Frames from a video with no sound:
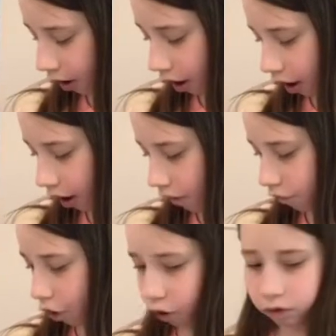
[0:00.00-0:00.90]
of
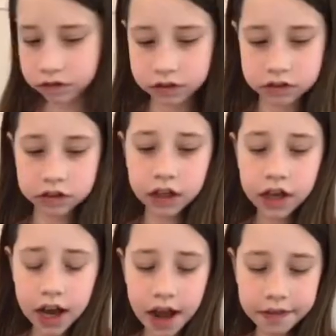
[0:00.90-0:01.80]
oats,
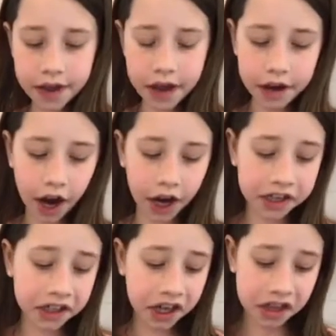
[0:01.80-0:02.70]
and then I
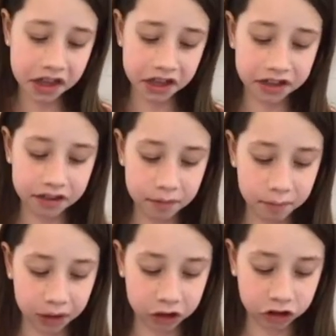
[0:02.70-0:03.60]
need this
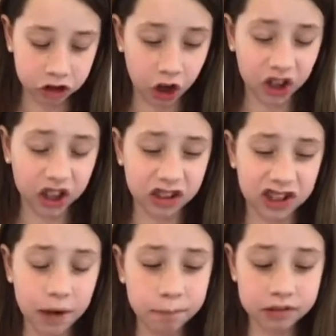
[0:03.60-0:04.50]
much chocolate
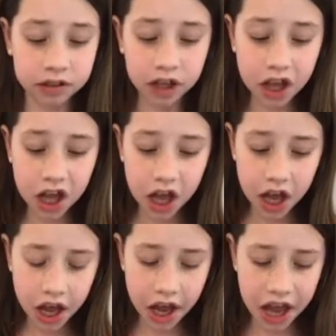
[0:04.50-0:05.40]
chips.
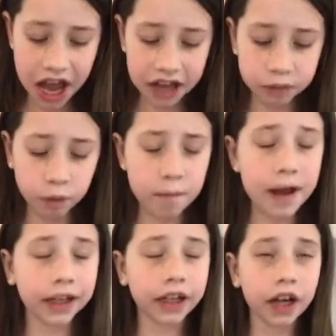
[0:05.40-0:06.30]
And we're
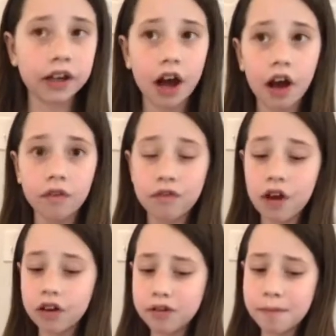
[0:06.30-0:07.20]
making enough
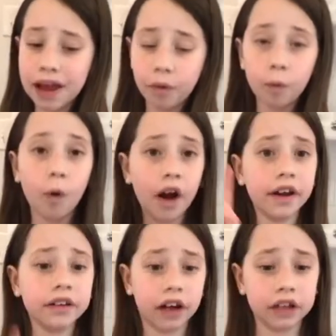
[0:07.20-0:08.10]
to make 1
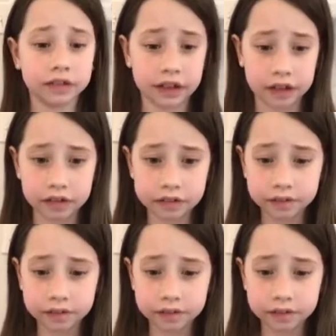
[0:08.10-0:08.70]
dozen.